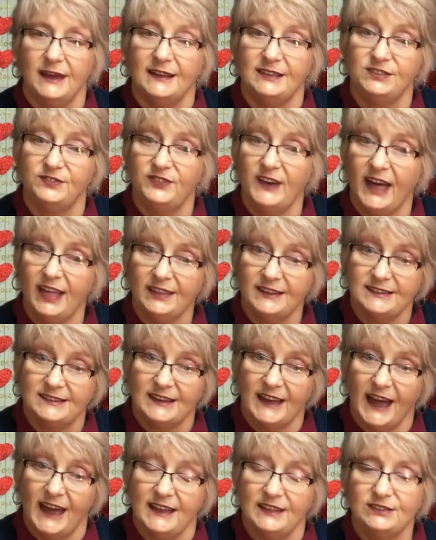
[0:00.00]
It's
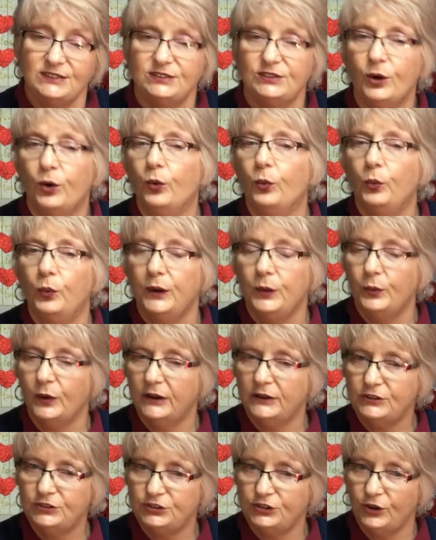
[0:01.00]
Valentine, so we
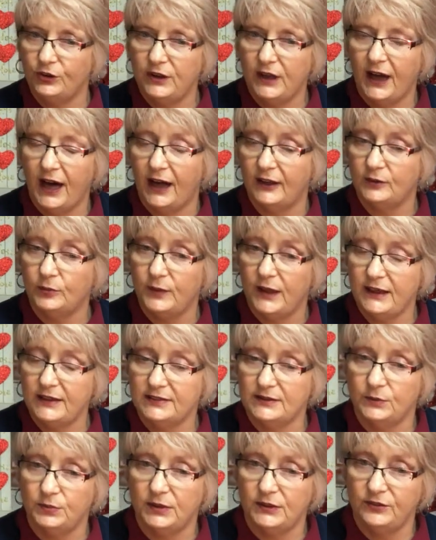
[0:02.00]
want to show you how to
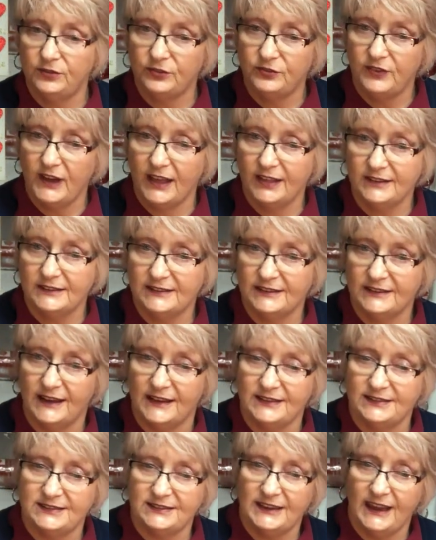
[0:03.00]
make something for
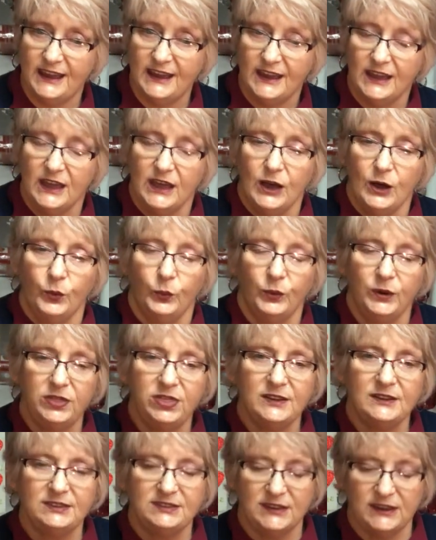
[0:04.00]
Valentine's Day.
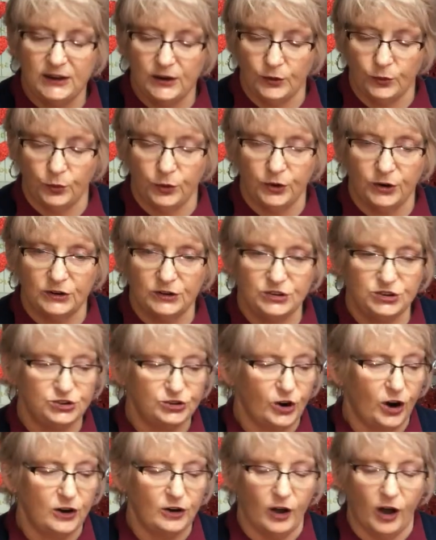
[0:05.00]
With this here, we're going to
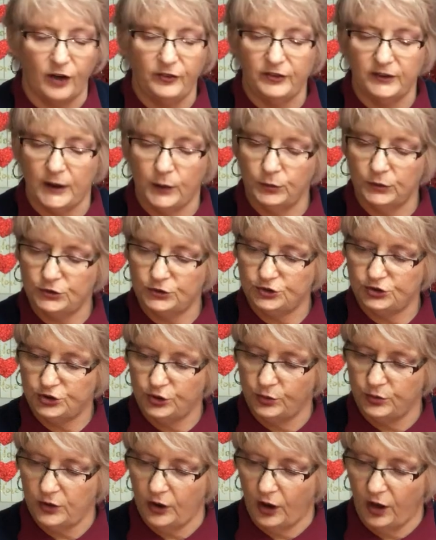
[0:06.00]
start off, and I'm going to
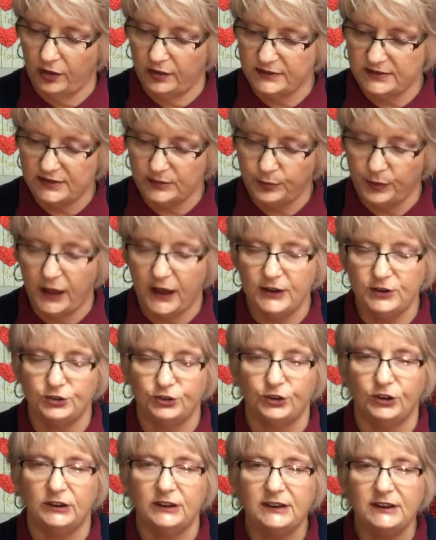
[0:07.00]
show you all the supplies
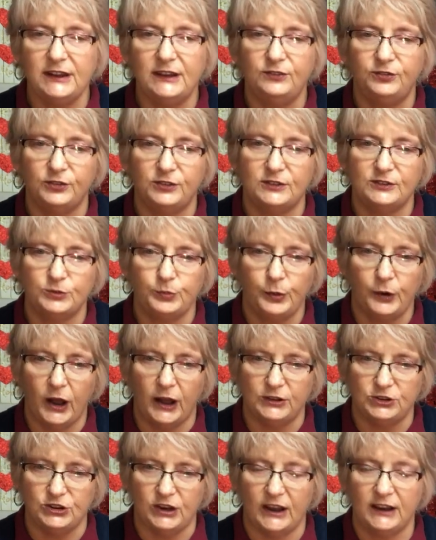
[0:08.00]
you're going to need for this
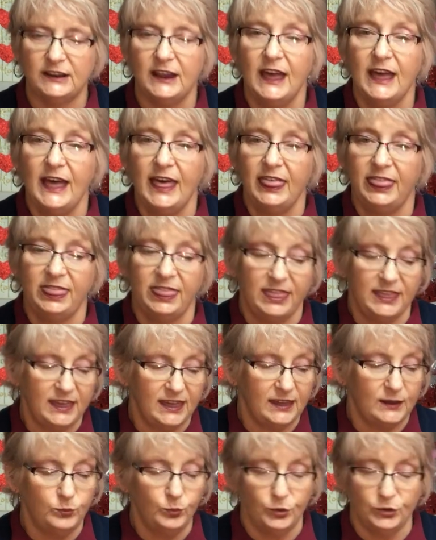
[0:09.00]
project.
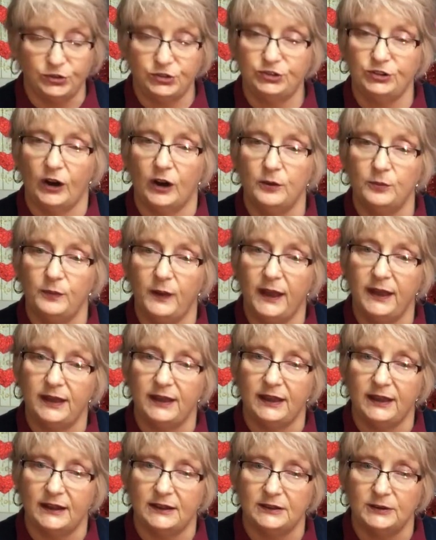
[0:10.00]
Then we'll start
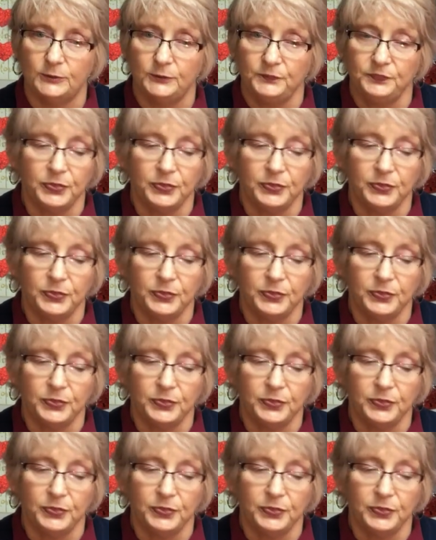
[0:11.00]
making it.